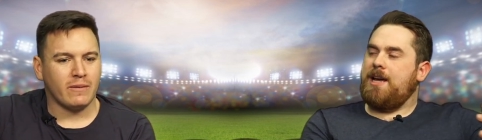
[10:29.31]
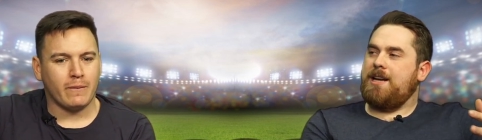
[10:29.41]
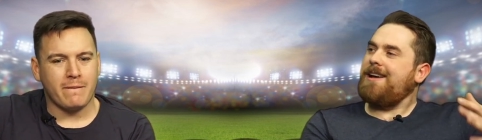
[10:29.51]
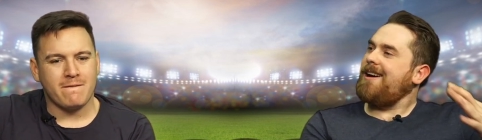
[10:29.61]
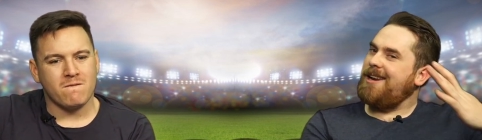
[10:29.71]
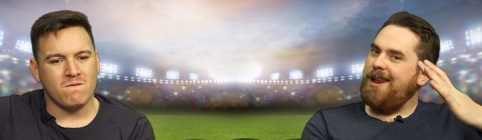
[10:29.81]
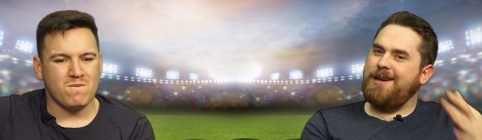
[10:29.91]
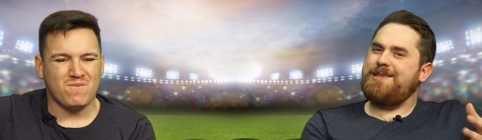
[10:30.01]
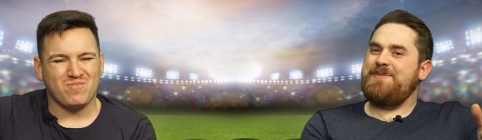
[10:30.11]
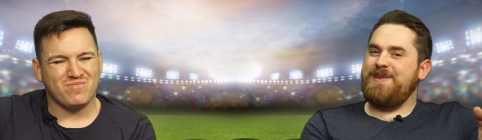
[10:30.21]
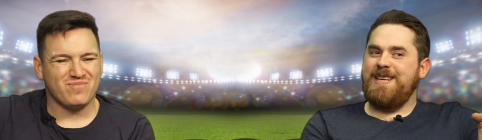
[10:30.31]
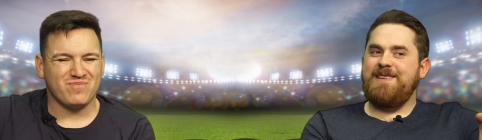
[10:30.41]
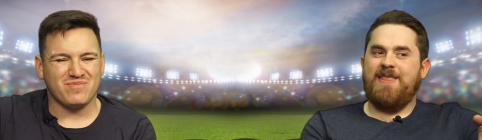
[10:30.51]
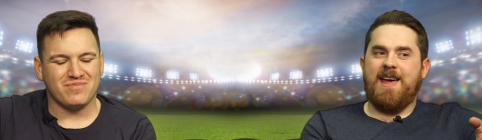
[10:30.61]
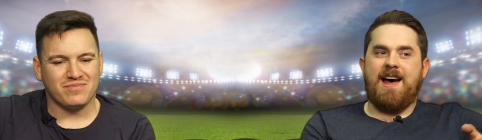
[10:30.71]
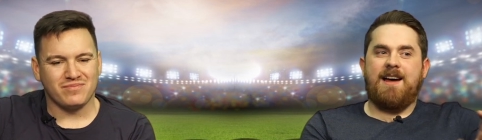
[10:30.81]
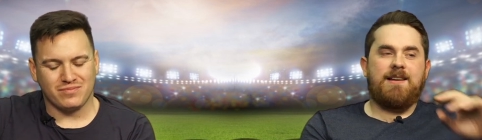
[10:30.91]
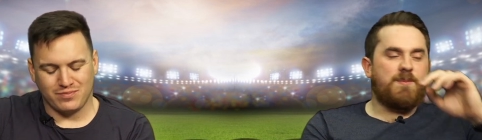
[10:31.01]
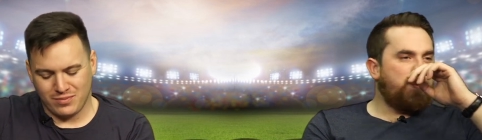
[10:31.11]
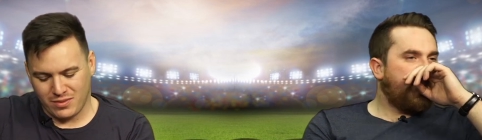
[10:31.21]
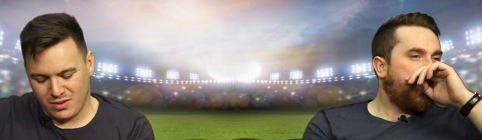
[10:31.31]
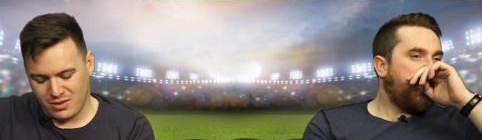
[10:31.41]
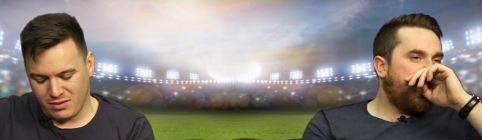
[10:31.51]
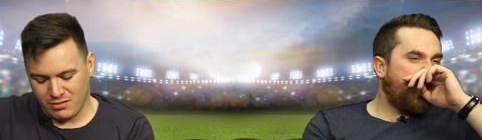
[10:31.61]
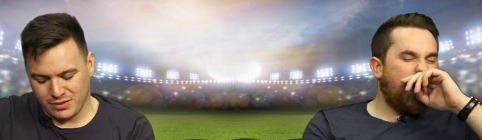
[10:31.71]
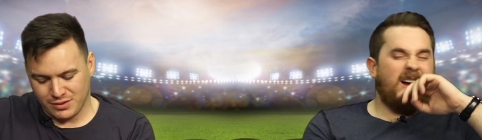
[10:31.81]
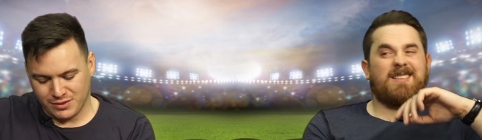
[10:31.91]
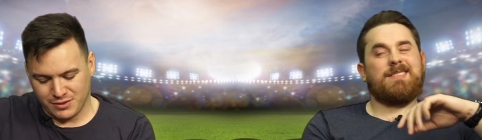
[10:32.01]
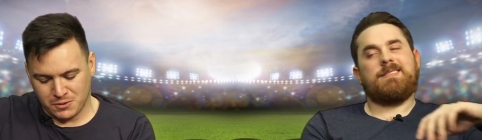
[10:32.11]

Speaker 1: And I'd like to believe that, but